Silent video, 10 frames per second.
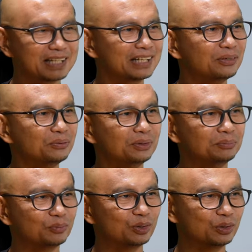hey, we
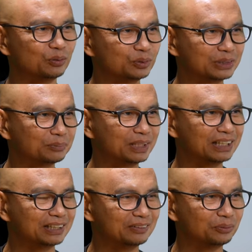got something
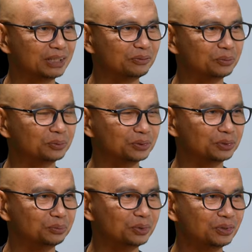that we think we want to
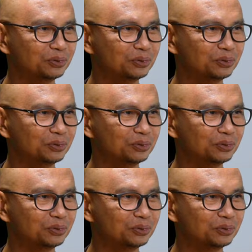do with